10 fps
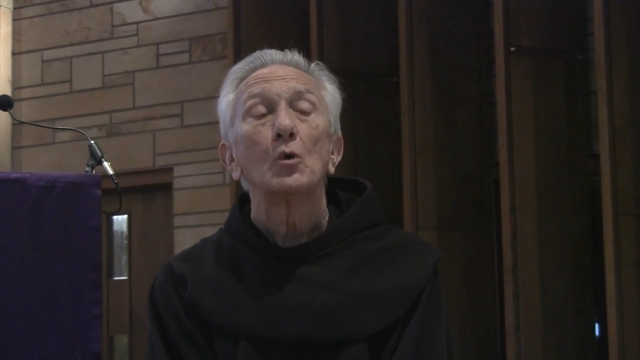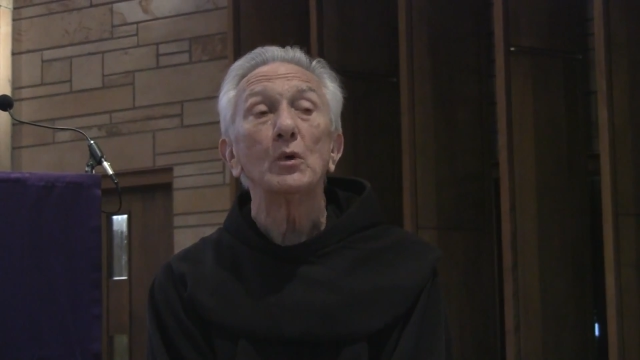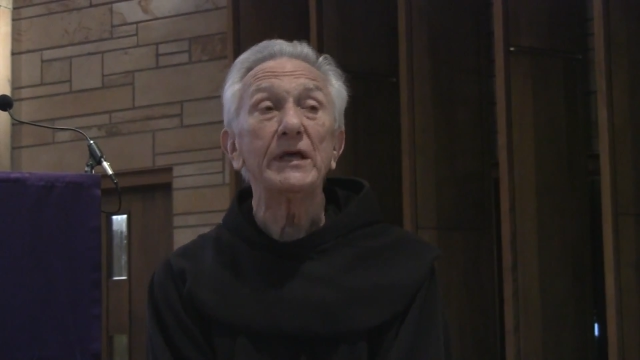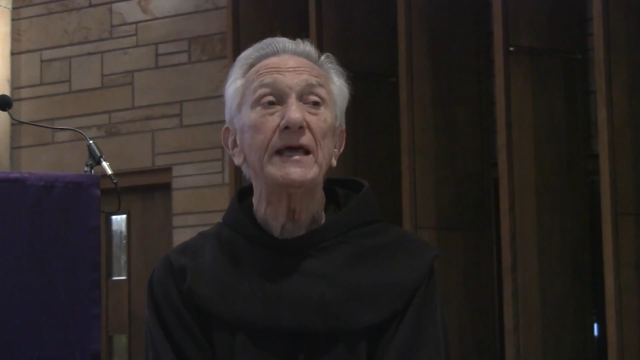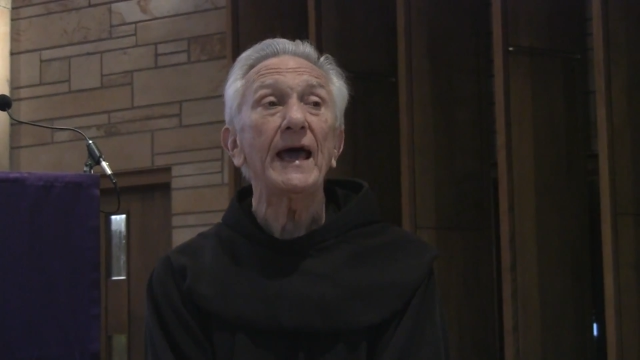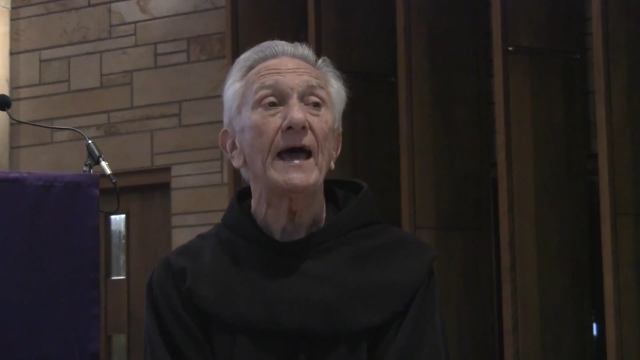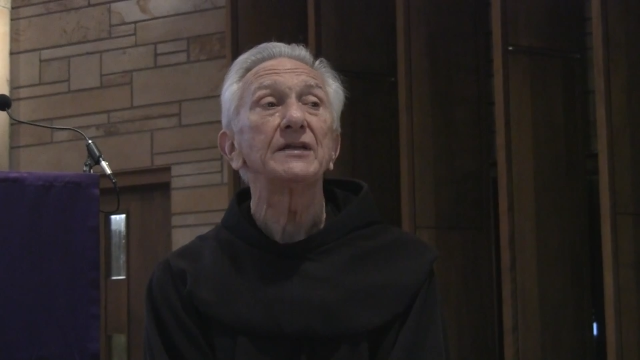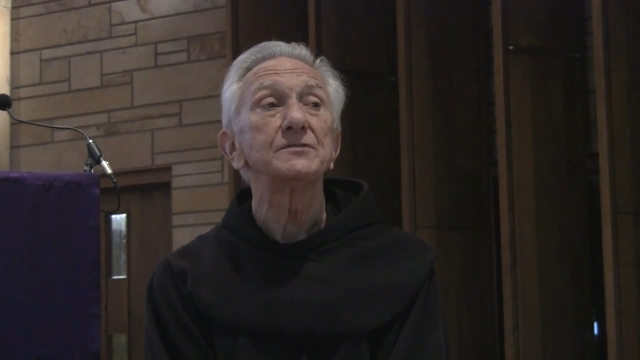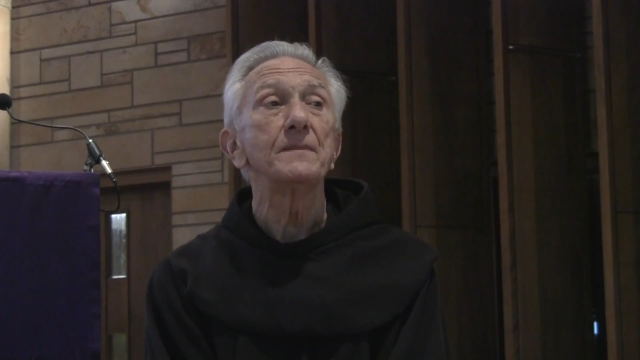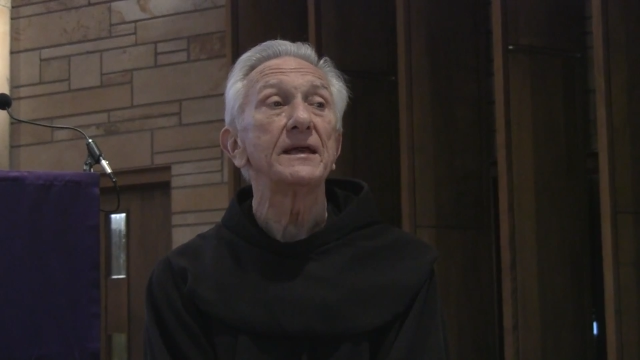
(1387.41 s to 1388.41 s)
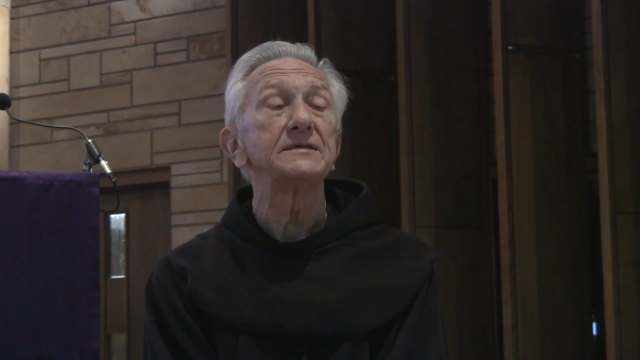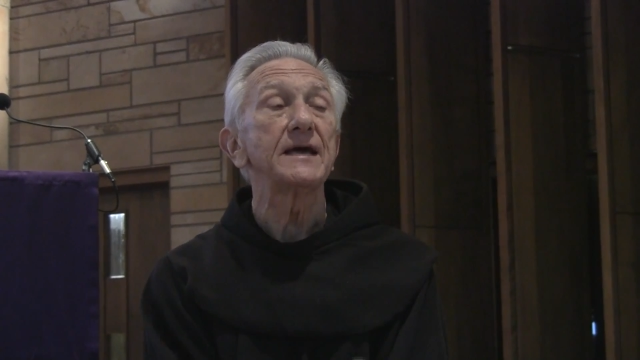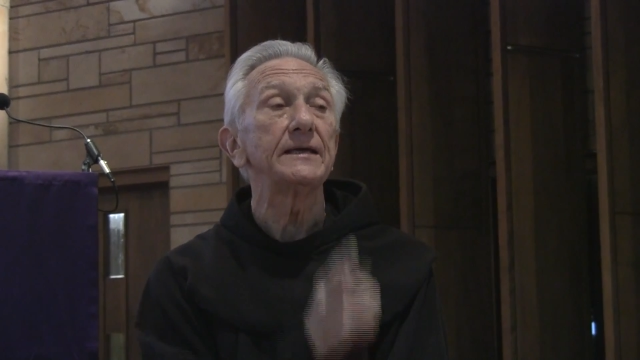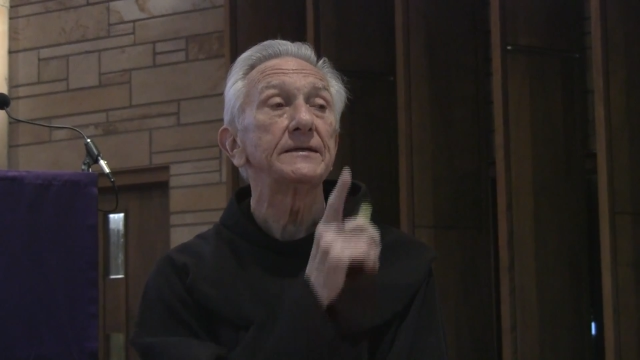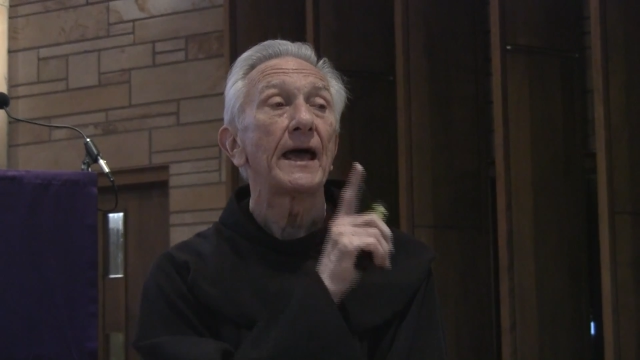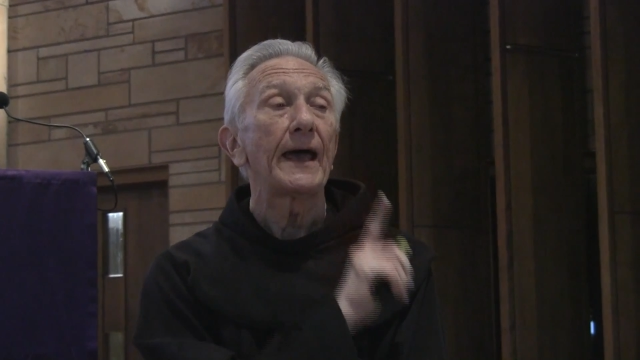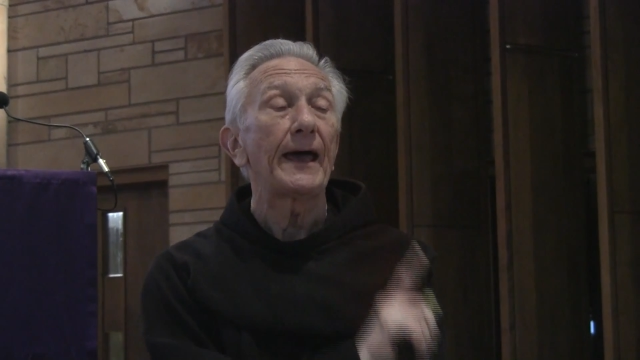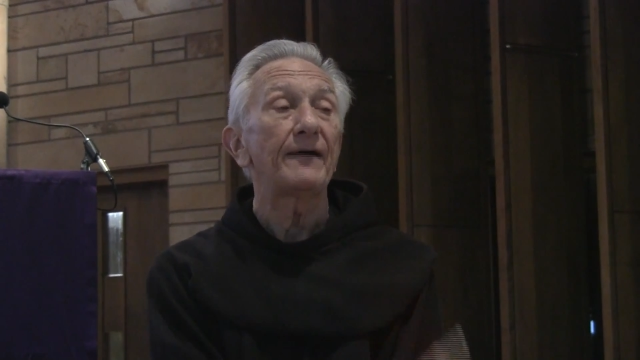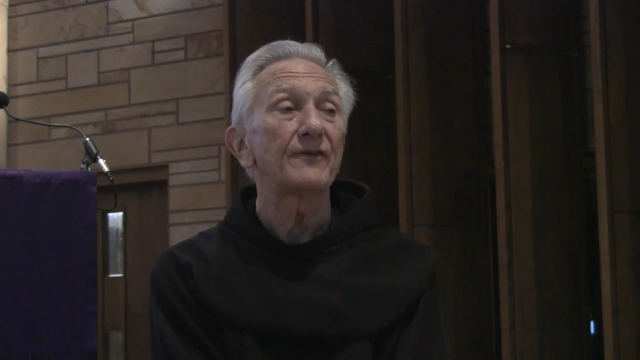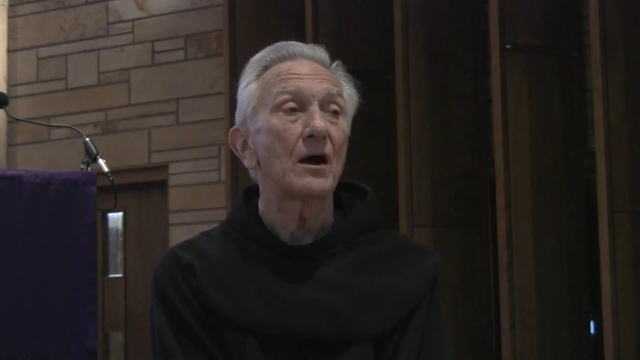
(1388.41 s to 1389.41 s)
we had to meditate a
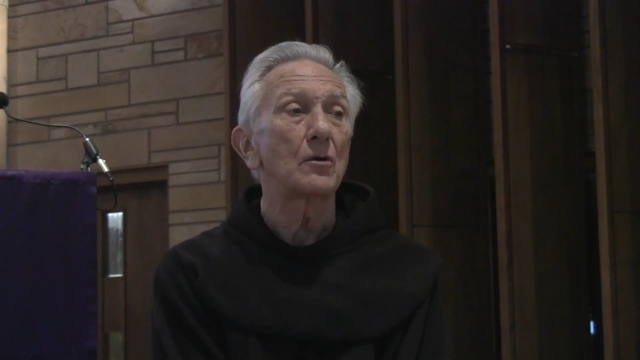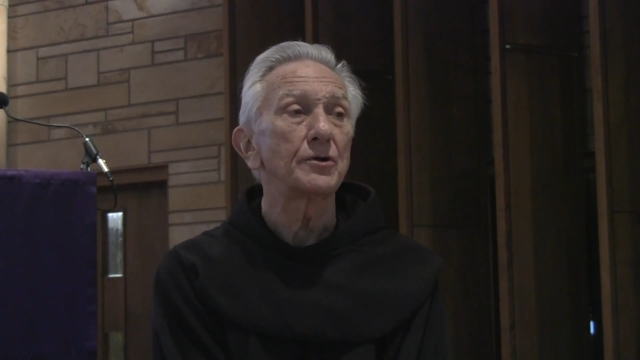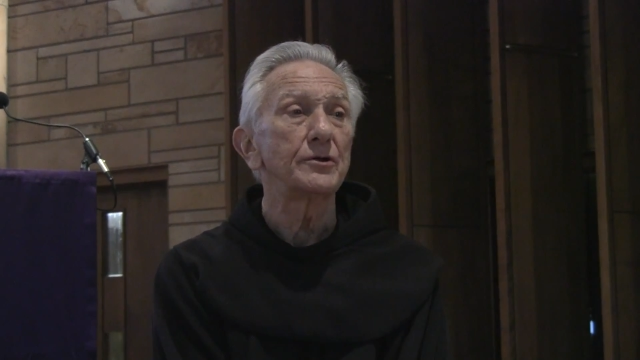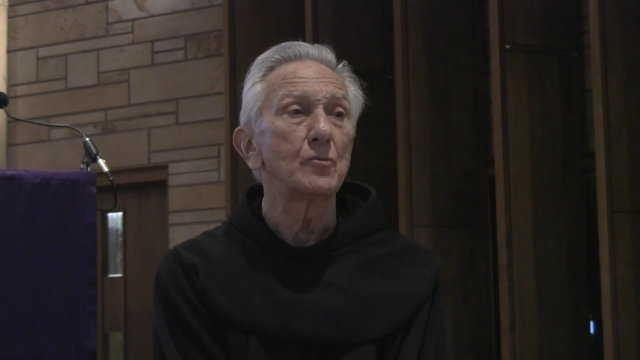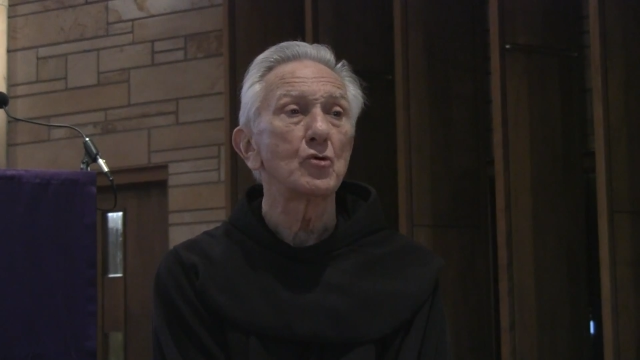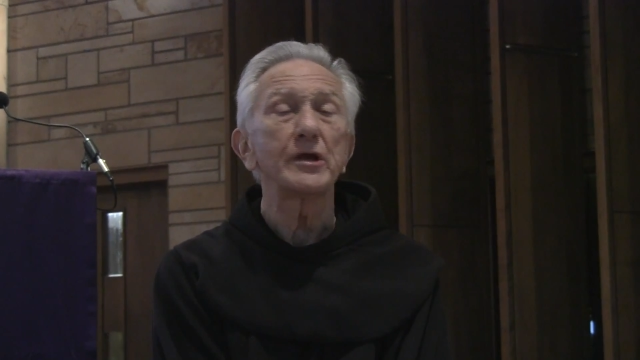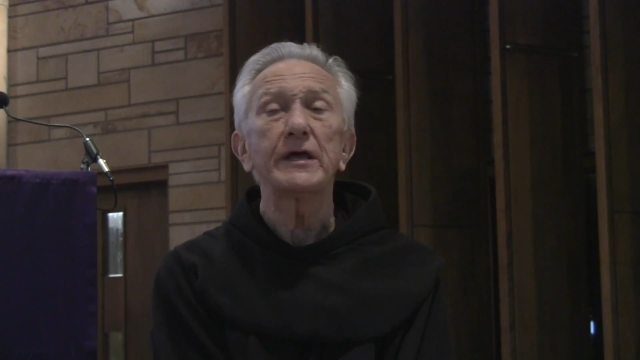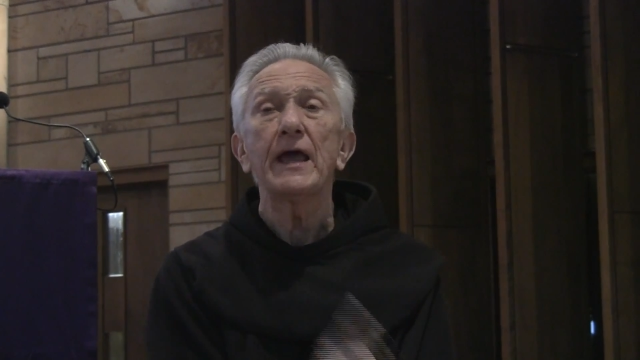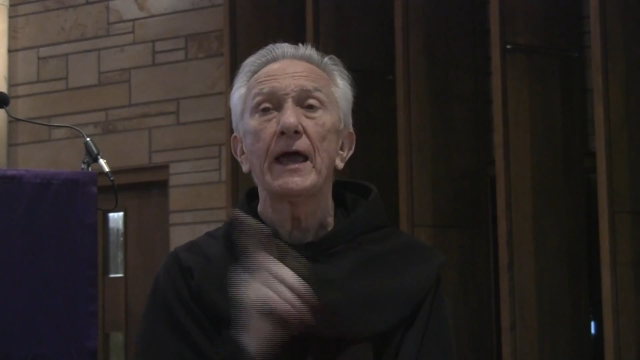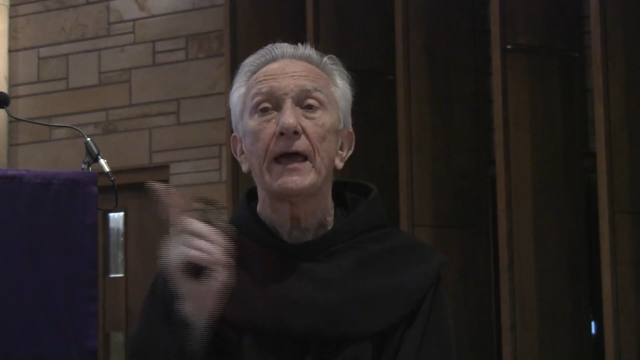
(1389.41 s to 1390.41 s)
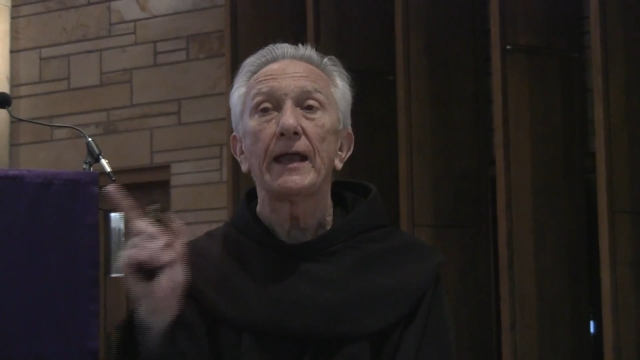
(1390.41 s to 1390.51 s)
half hour in the morning